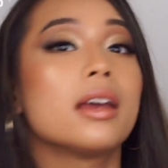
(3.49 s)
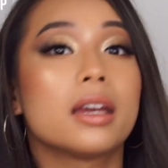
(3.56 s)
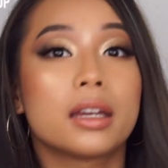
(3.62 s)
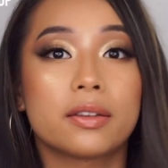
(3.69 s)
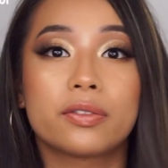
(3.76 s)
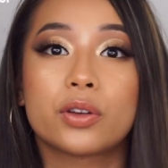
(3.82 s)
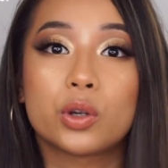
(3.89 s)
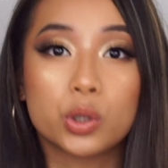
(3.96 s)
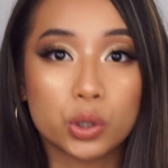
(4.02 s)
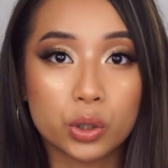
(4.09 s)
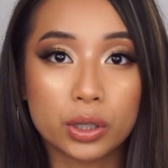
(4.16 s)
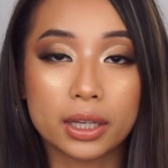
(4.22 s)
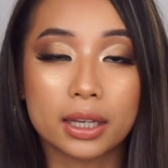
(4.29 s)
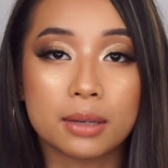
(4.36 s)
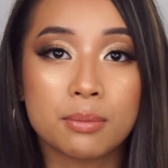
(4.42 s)
If you're new
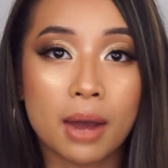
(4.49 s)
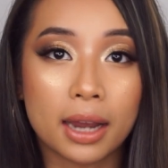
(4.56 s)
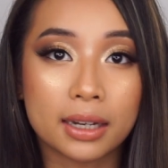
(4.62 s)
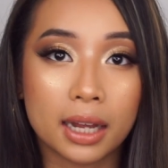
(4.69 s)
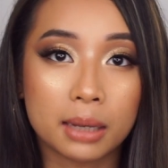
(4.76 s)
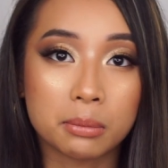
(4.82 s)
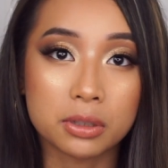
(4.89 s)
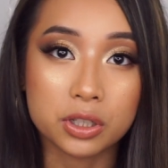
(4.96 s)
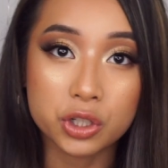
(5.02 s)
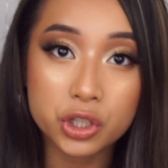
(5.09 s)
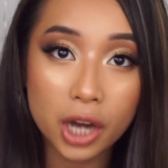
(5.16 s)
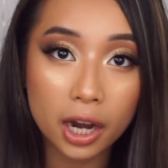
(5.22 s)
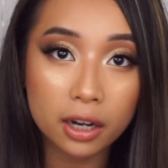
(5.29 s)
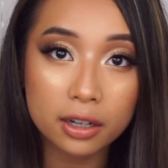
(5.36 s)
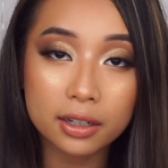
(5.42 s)
here, my name is
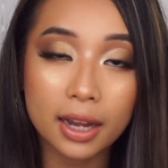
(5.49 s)
Sharon,